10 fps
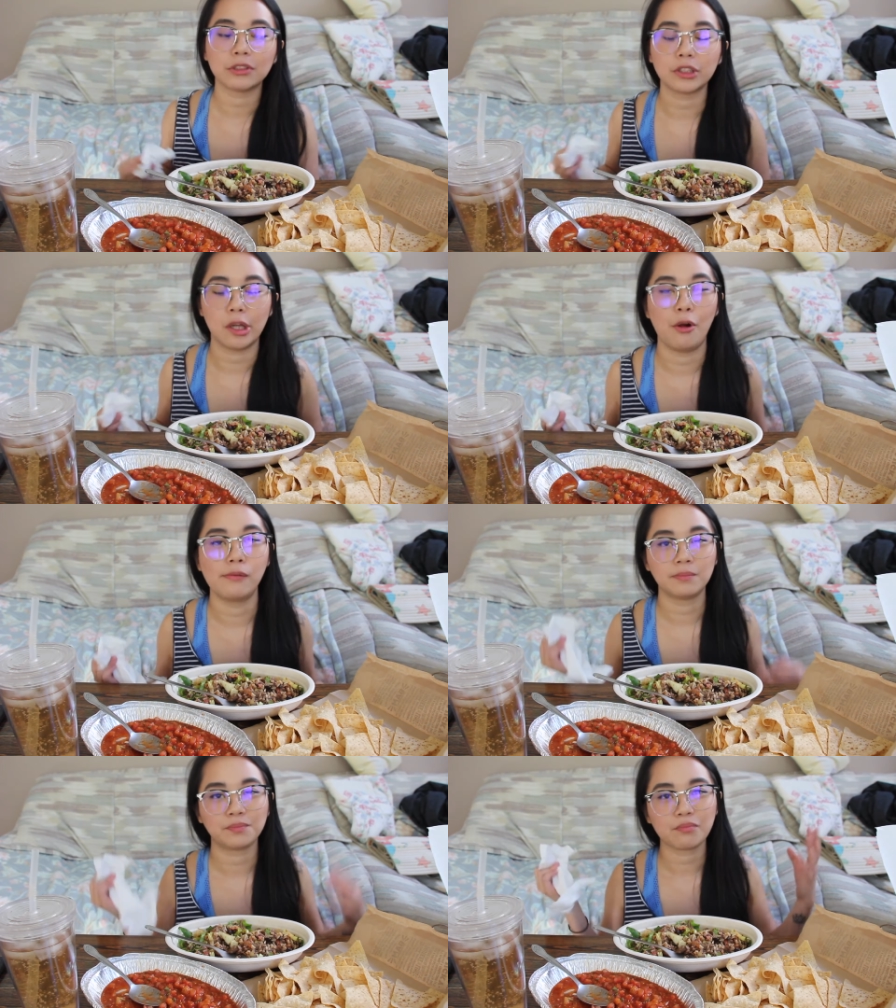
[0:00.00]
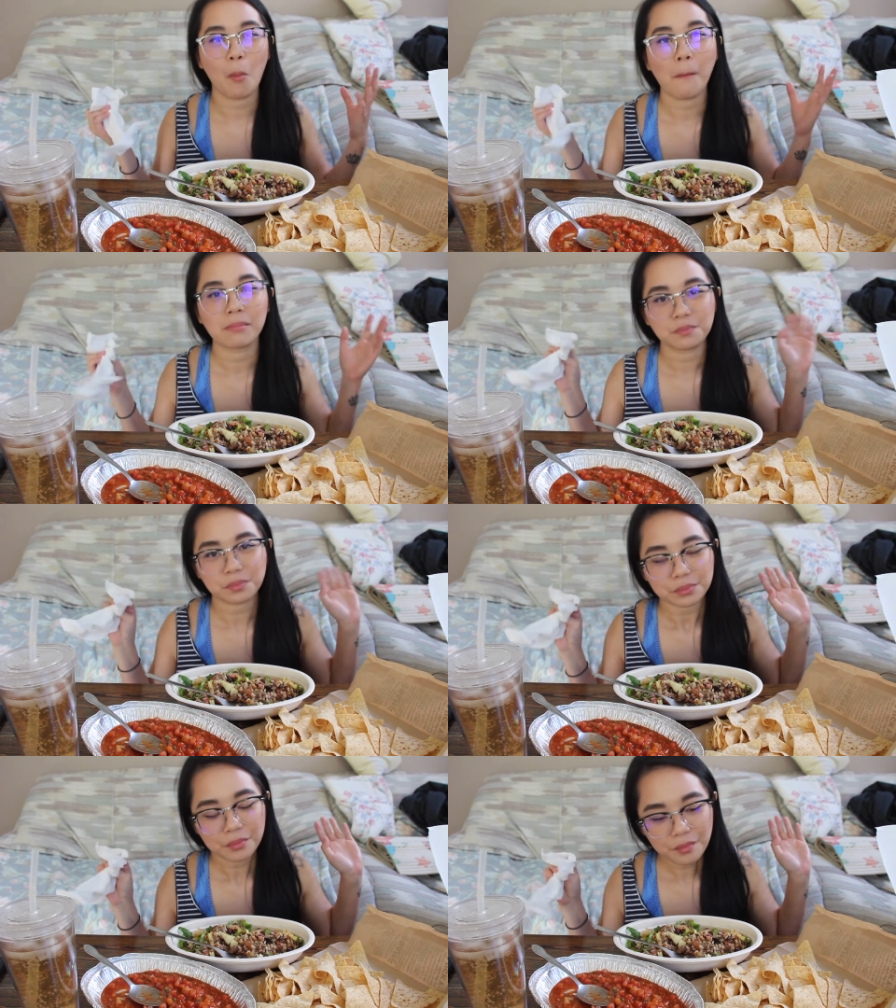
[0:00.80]
So
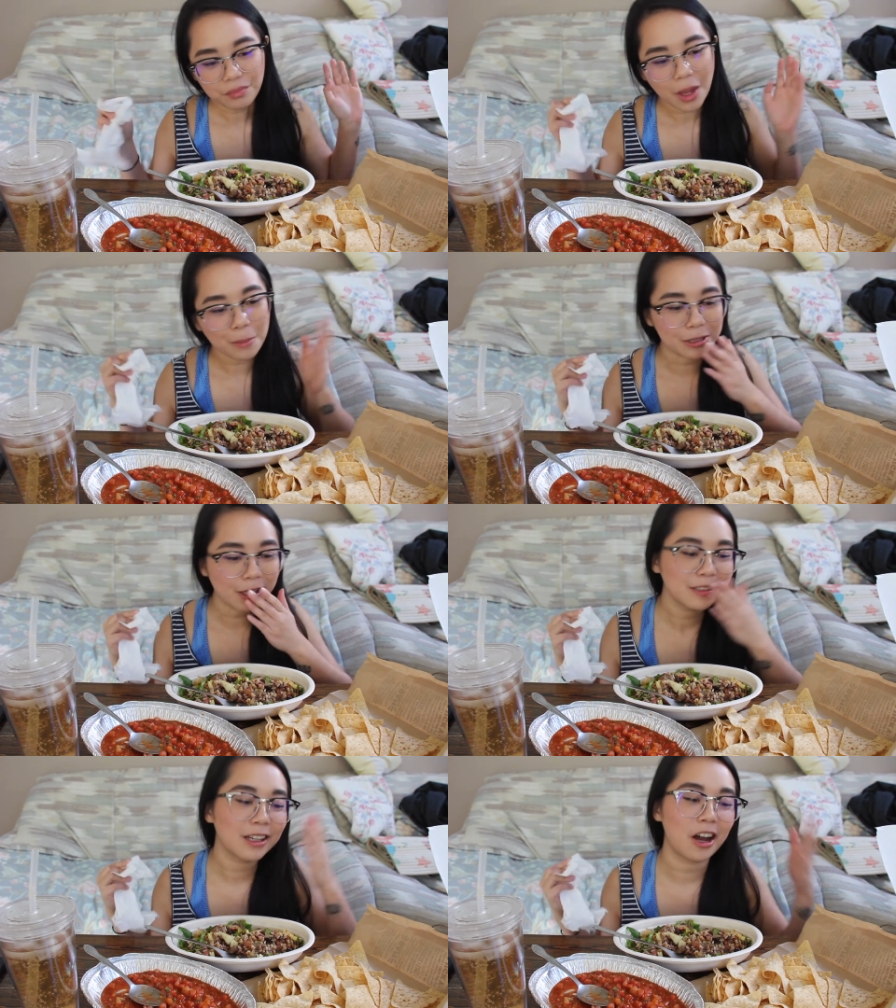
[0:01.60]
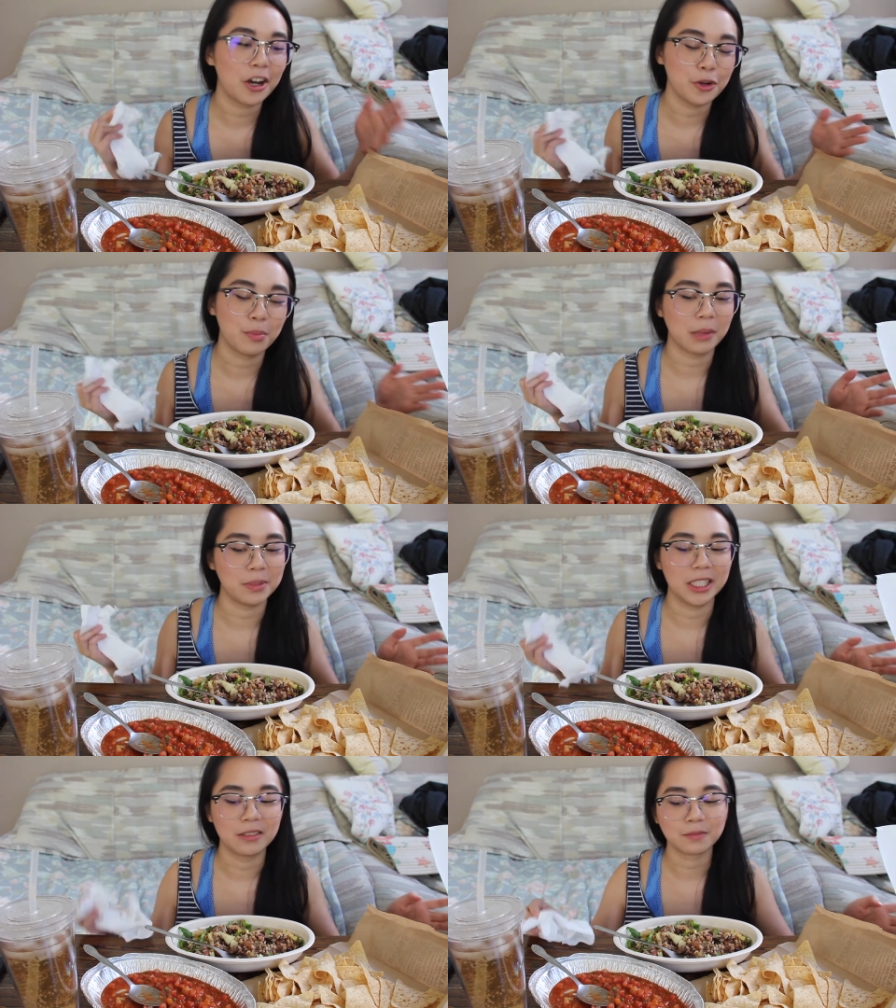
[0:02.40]
because I got a new
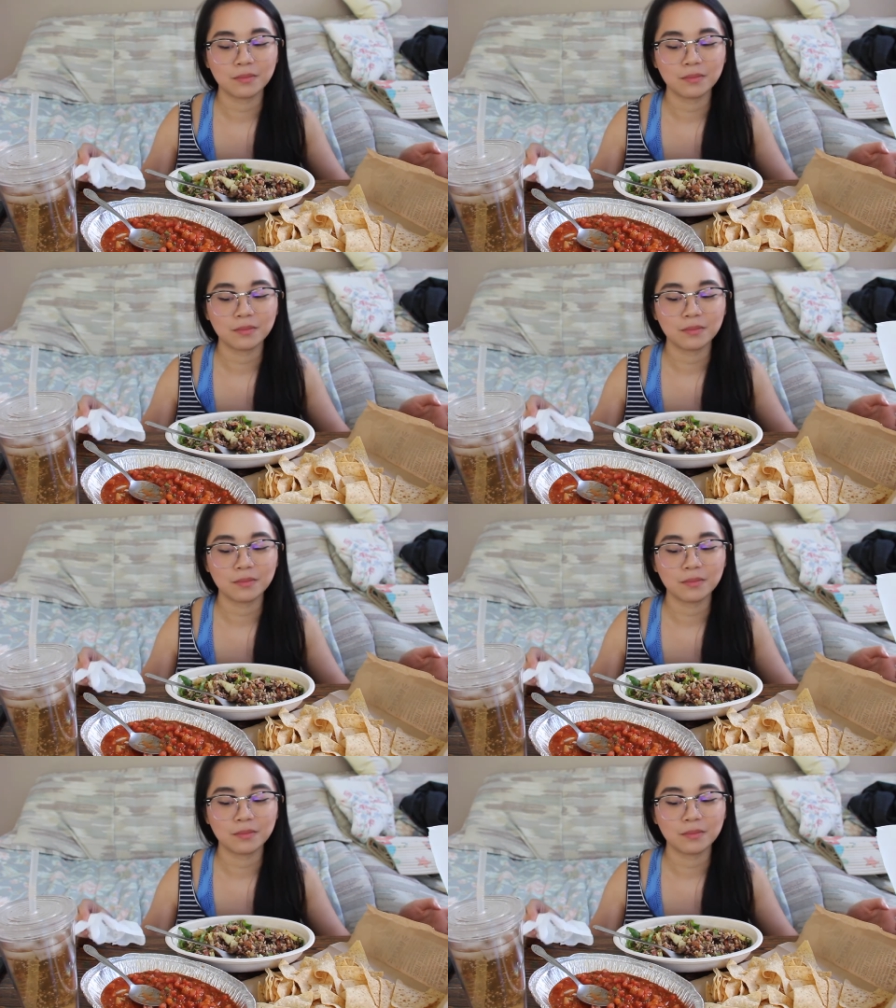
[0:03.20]
puppy,